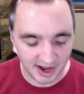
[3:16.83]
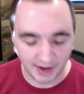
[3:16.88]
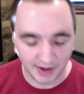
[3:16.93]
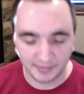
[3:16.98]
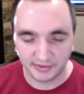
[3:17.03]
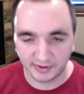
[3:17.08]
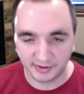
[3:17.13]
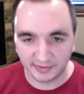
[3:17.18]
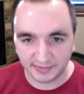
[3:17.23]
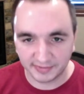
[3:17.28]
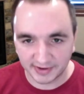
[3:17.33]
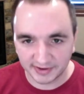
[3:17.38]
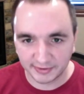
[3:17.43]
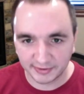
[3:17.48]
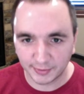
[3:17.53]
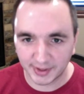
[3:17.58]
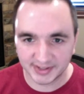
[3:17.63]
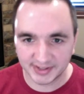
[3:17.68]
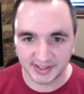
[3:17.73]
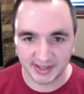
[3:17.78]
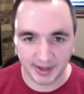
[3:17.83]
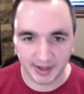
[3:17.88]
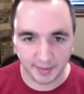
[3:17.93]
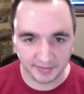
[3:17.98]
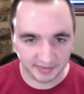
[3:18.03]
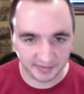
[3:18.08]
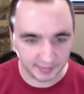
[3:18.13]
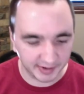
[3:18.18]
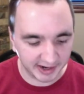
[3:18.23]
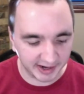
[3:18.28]
So the first question
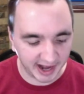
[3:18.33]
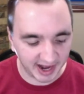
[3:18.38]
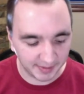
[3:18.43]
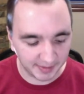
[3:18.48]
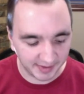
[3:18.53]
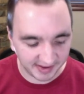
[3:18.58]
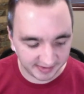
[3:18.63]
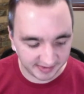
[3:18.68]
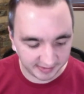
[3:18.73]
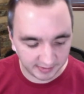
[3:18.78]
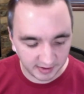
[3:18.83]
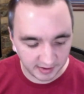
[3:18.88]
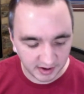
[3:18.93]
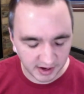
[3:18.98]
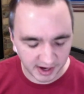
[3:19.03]
comes from Anonymous.